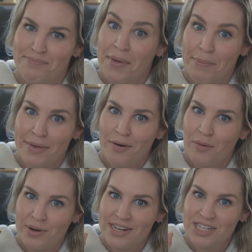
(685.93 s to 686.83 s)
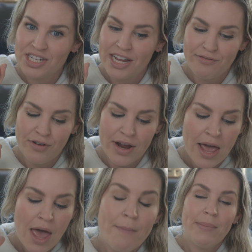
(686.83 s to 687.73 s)
Maybe a Hobonichi Day Free.
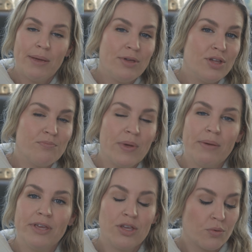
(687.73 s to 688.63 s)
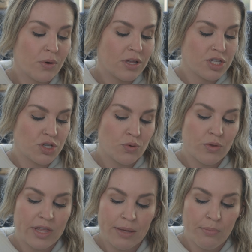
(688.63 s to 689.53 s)
Maybe you will do
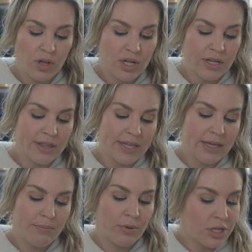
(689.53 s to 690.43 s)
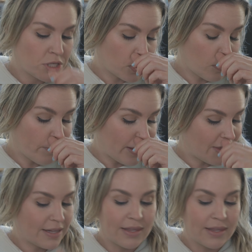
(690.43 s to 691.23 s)
the bullet journal method,